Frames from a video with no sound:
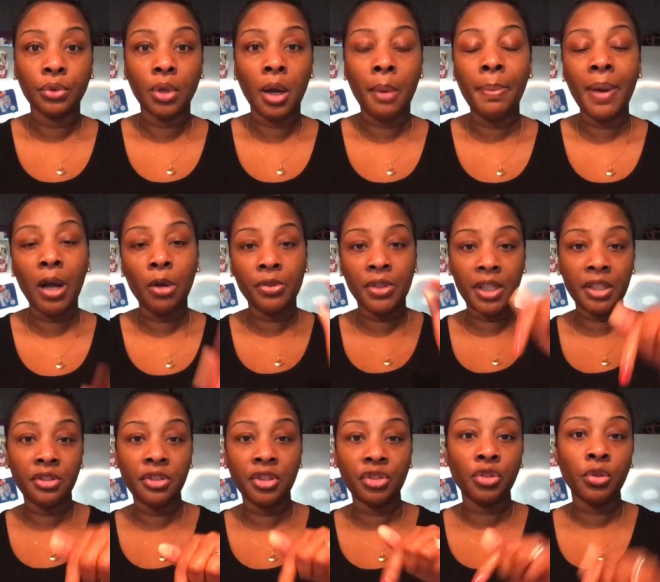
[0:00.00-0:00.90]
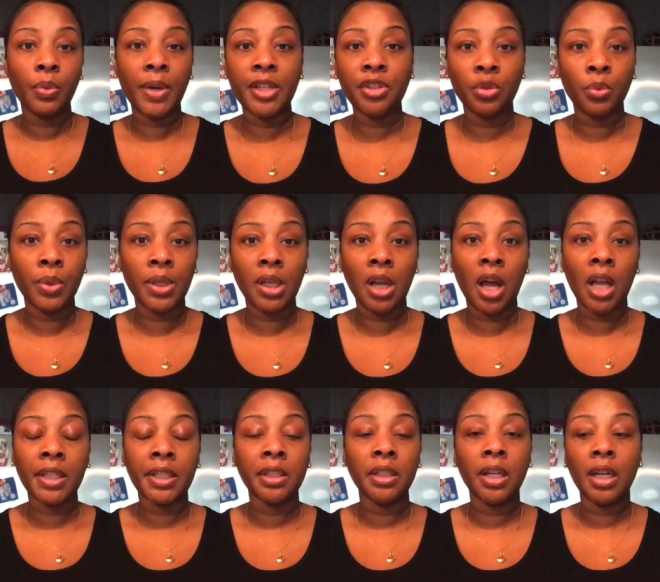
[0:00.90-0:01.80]
about this situation with
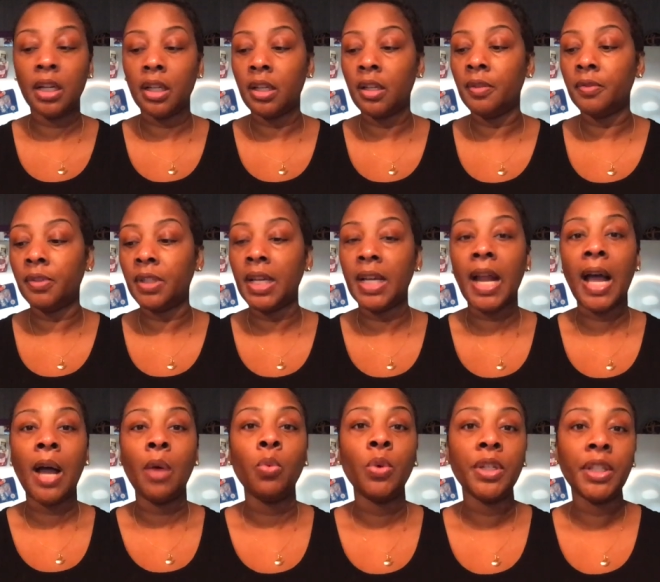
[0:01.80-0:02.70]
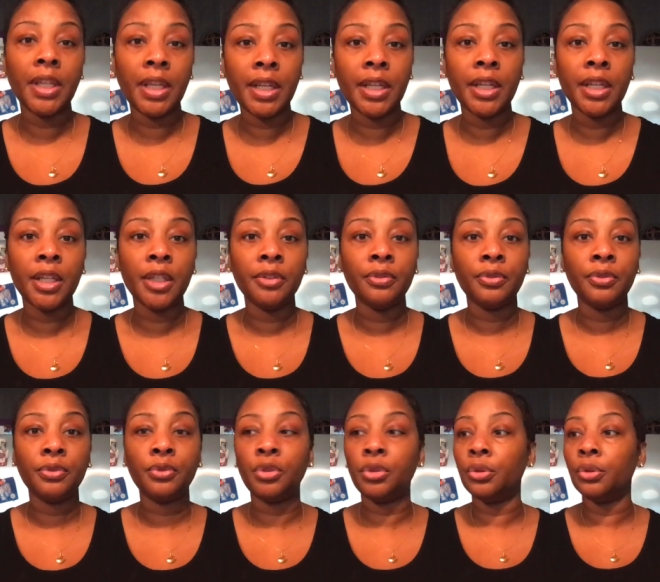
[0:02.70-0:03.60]
Lonnie Love that I would
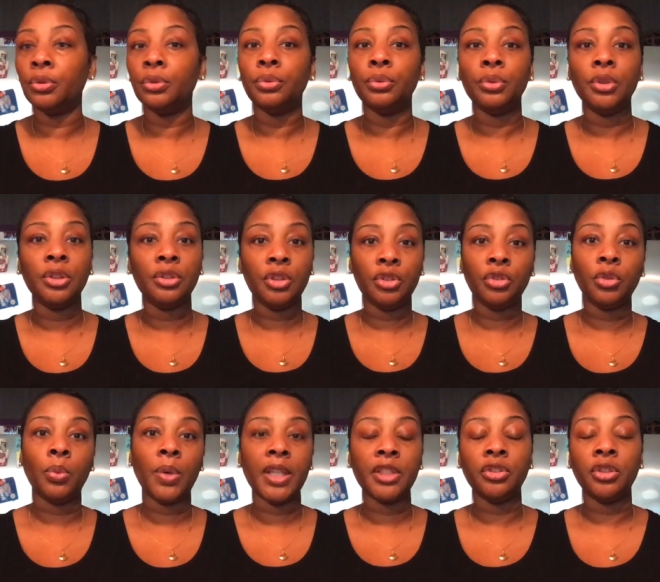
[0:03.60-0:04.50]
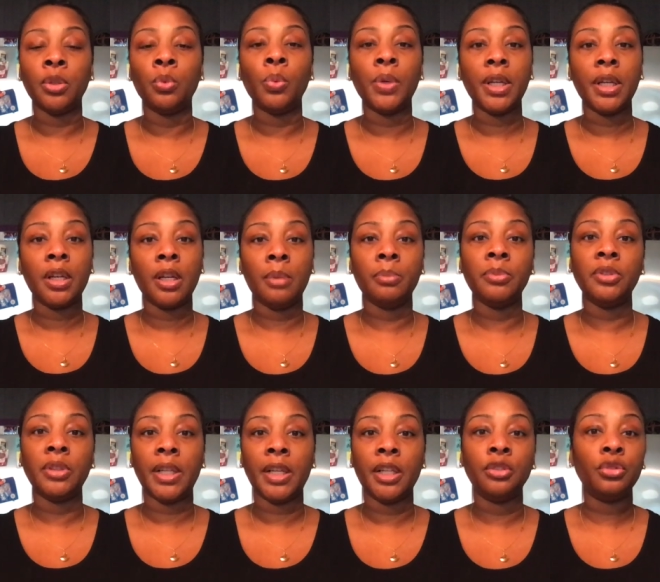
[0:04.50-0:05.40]
give to the situation when it comes
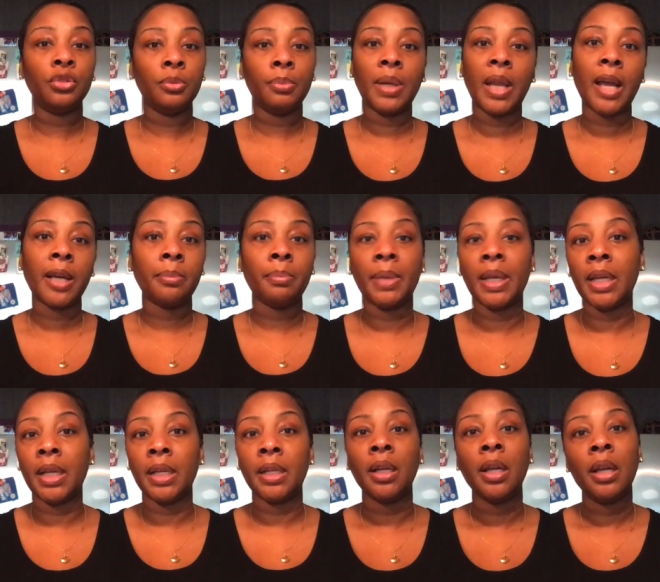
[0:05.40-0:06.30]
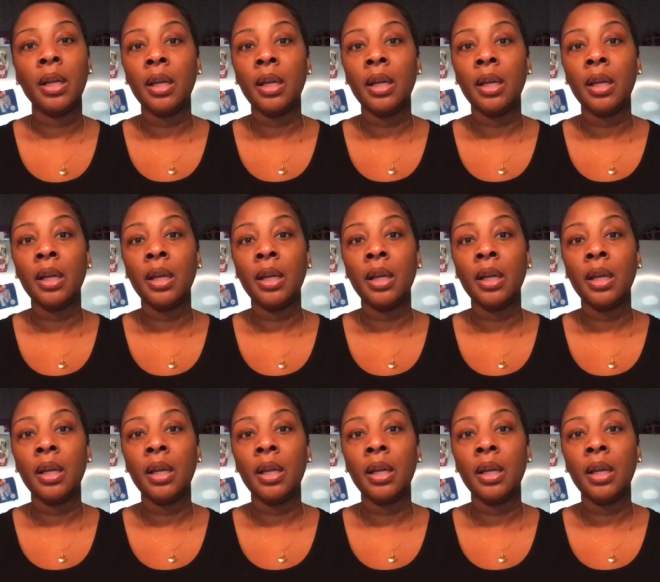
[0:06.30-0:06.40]
down to black men